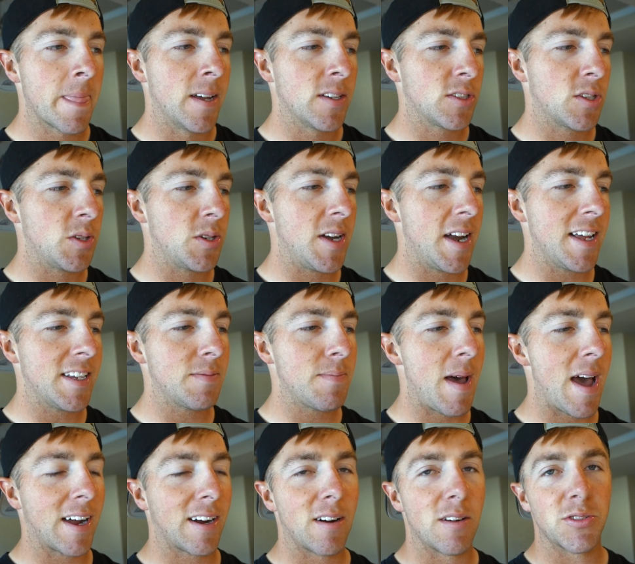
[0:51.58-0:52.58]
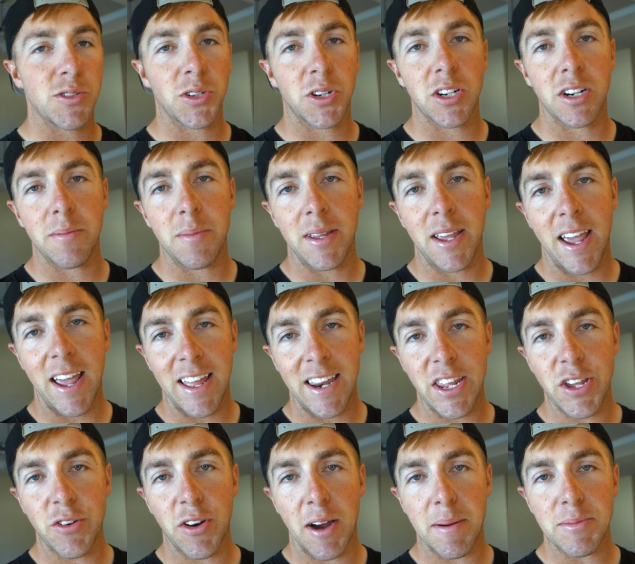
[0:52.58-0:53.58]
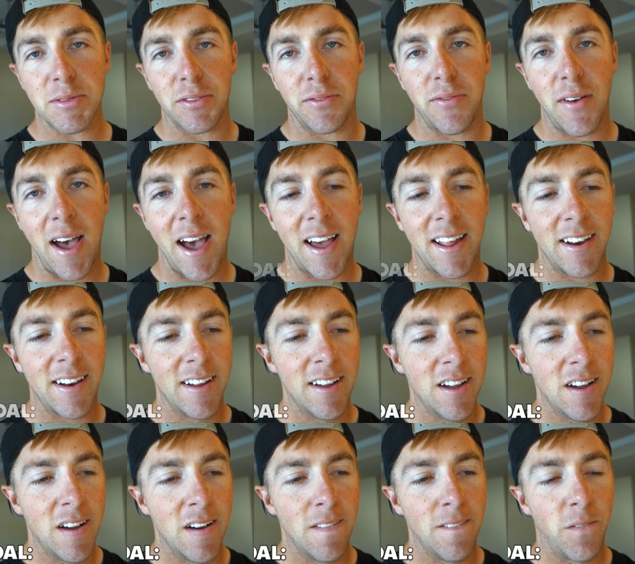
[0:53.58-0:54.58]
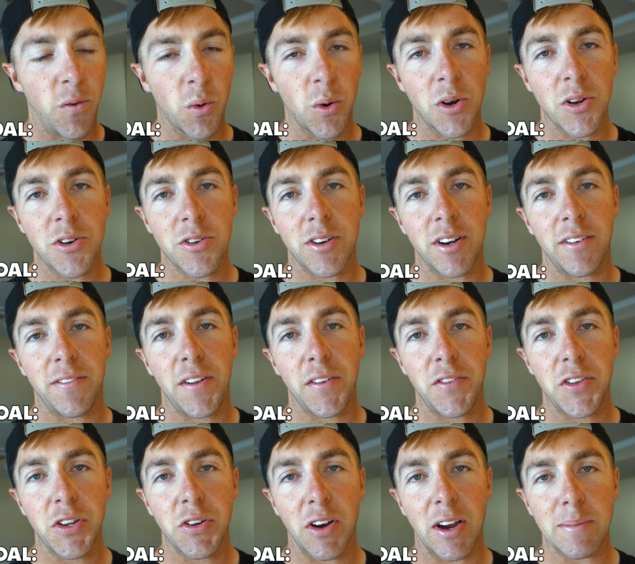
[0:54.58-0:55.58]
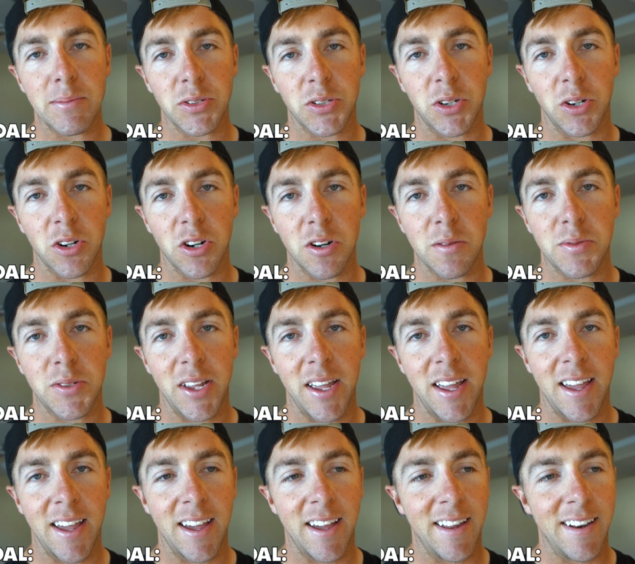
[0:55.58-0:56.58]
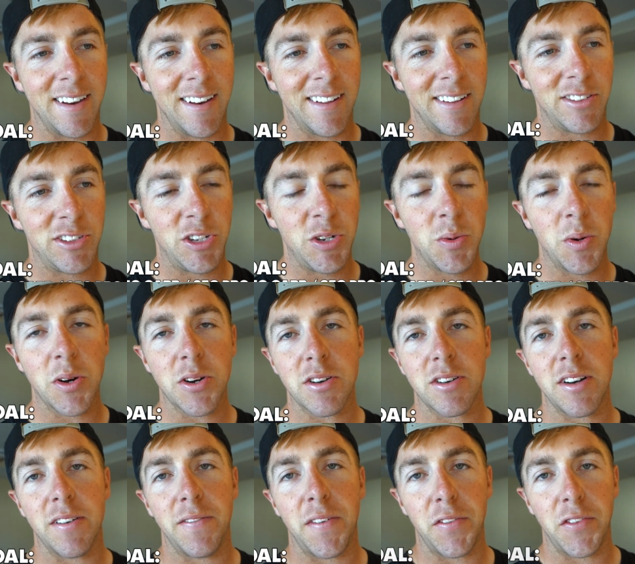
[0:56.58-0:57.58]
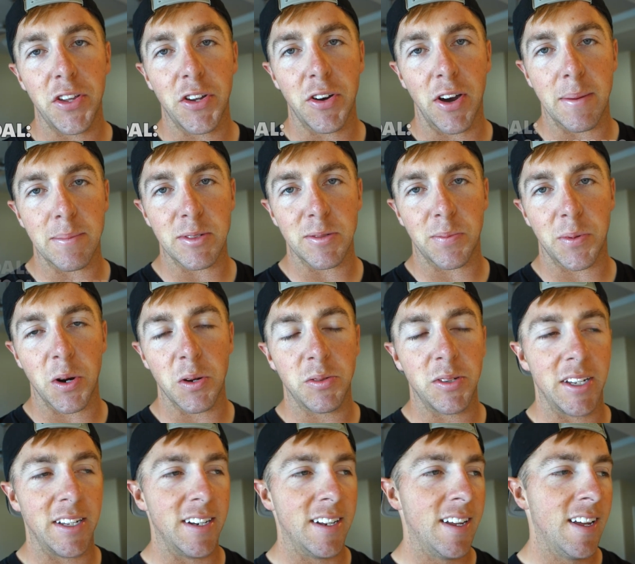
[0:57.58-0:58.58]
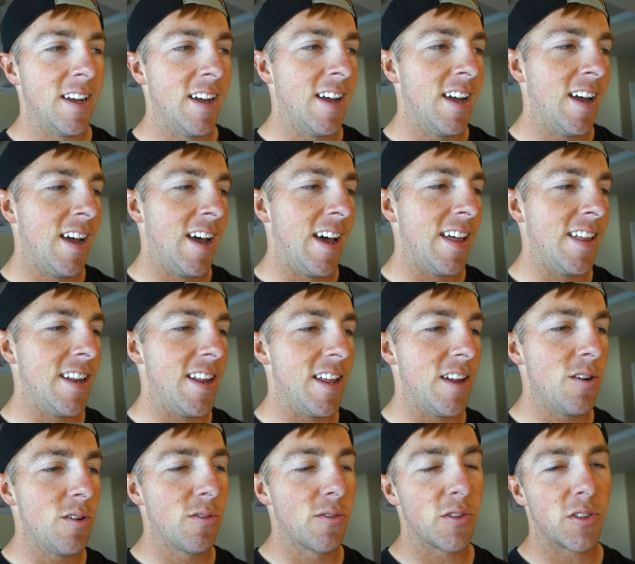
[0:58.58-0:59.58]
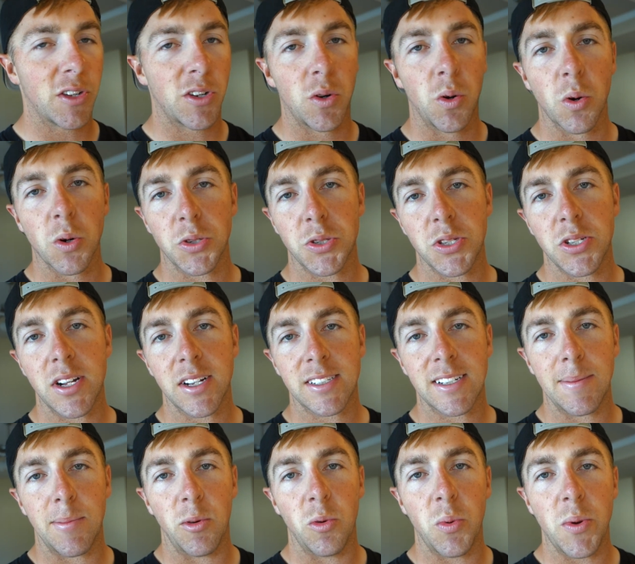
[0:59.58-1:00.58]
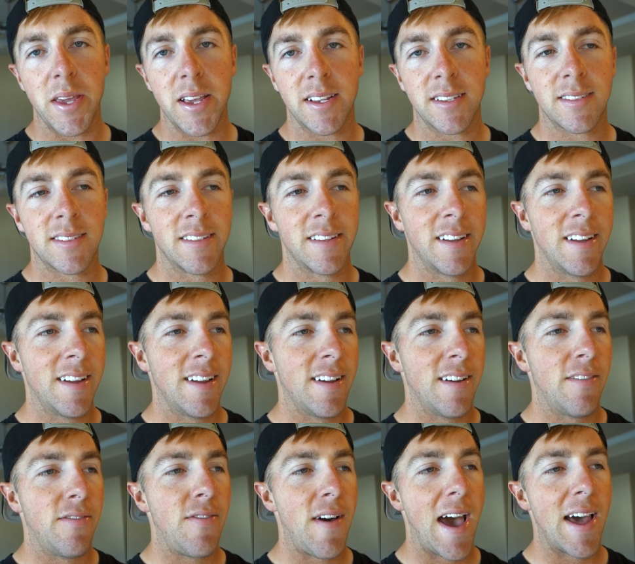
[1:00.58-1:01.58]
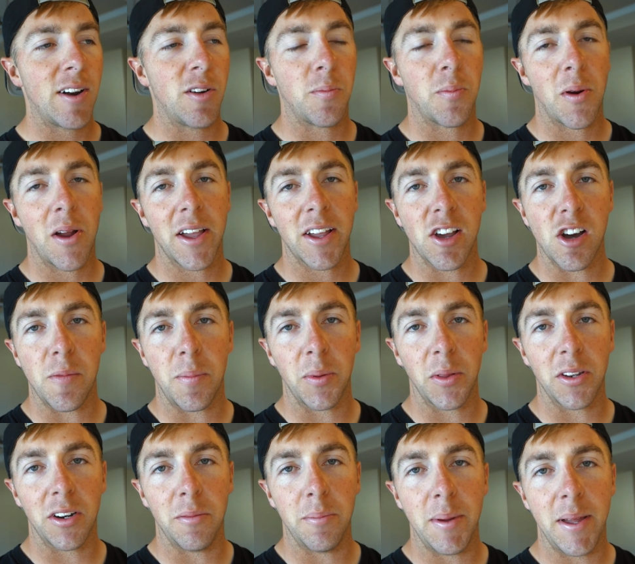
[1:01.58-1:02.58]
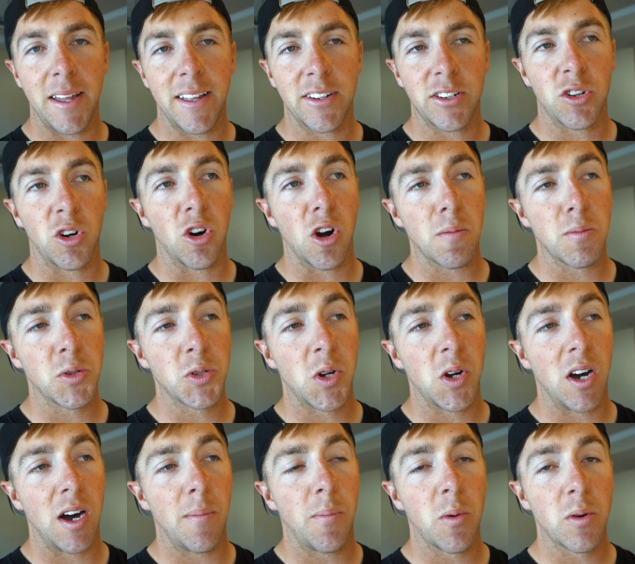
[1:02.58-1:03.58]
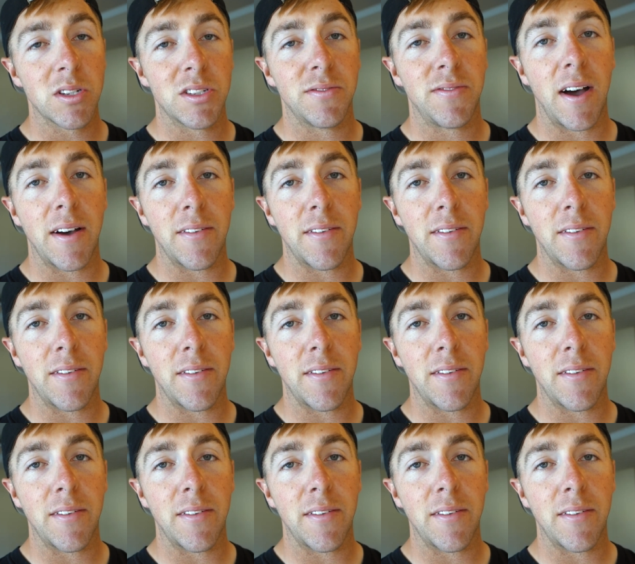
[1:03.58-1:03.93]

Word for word: So today's macros are gonna be 80 grams of fat, 450 grams of carbs, and 250 grams of protein. And over the course of the next couple weeks, fat will probably go up a little bit, carbs will go upwards of